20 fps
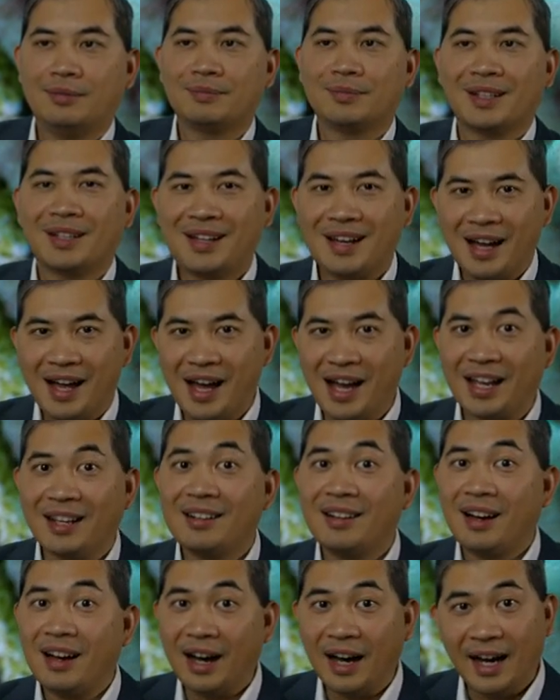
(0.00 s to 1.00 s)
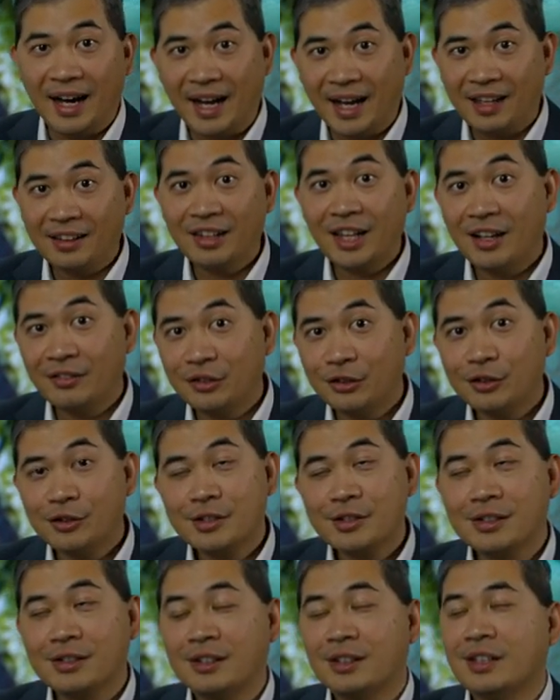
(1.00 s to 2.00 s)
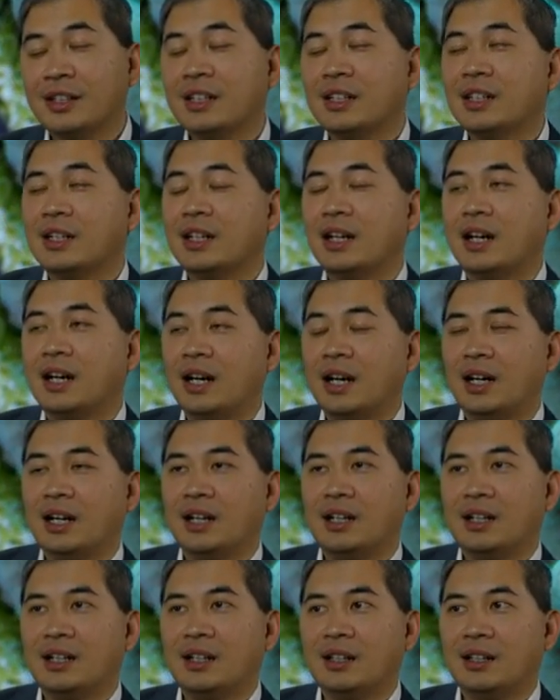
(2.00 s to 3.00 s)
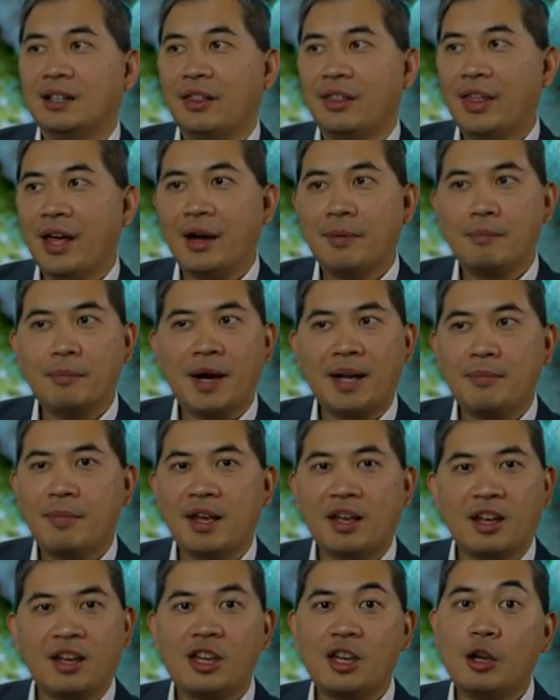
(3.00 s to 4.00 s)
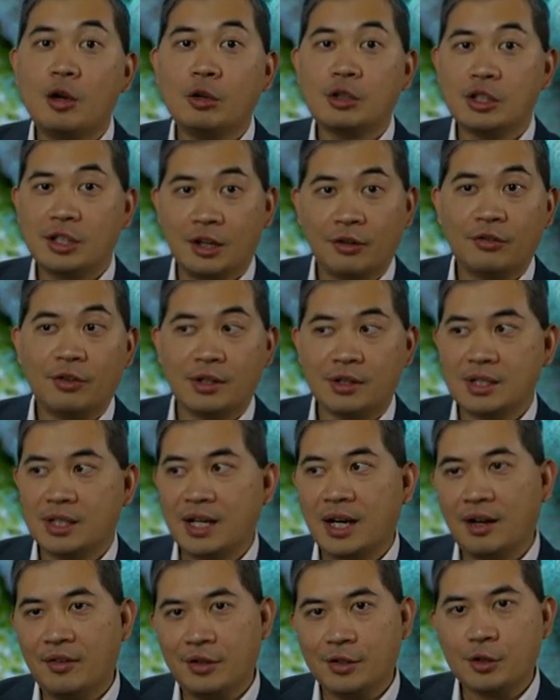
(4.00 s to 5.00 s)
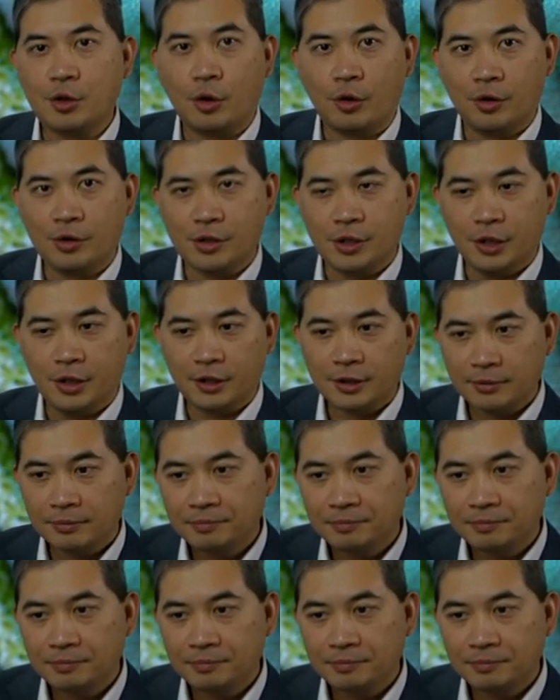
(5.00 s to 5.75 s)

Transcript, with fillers: kind of high levels, uh, that might make a huge difference in how these corals look.